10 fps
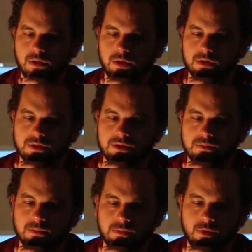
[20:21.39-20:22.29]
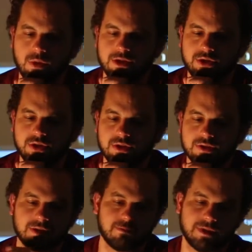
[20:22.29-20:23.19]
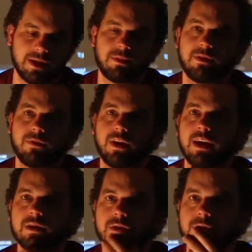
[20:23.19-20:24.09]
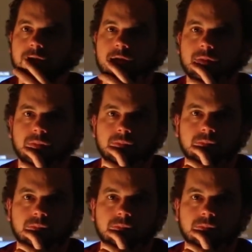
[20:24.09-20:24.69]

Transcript: there's questions. Same thing for the answers.